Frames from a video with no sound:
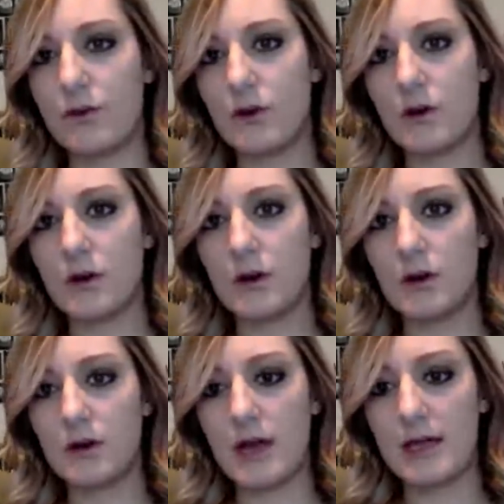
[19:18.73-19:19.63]

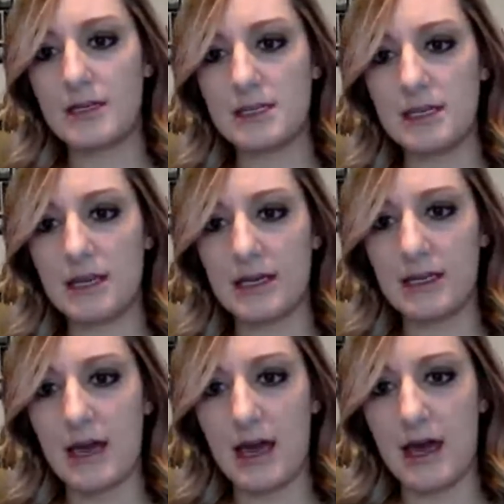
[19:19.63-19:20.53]
for 18, I
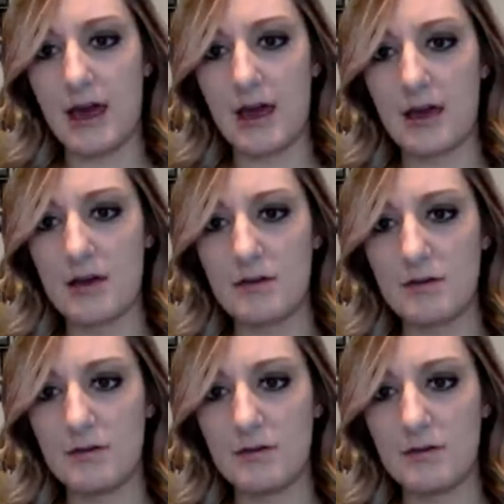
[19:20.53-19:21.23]
did A.